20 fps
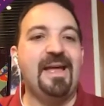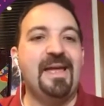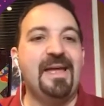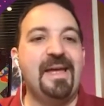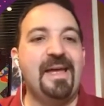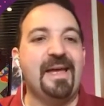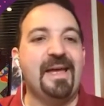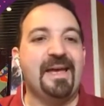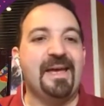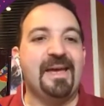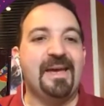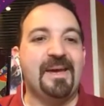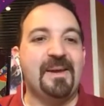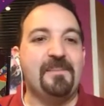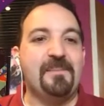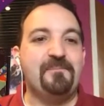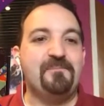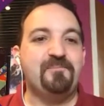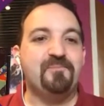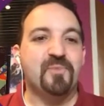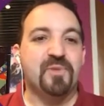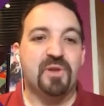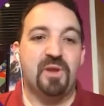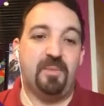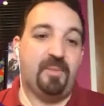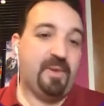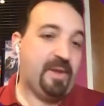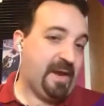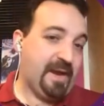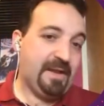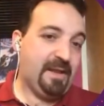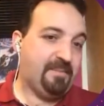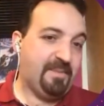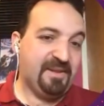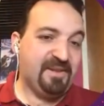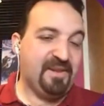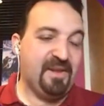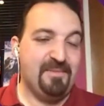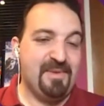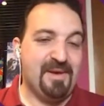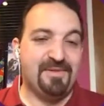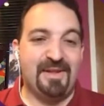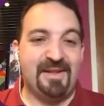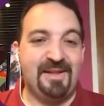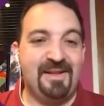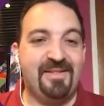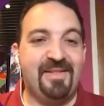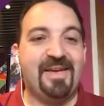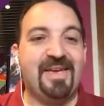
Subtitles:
So the pandemic won't let me live here,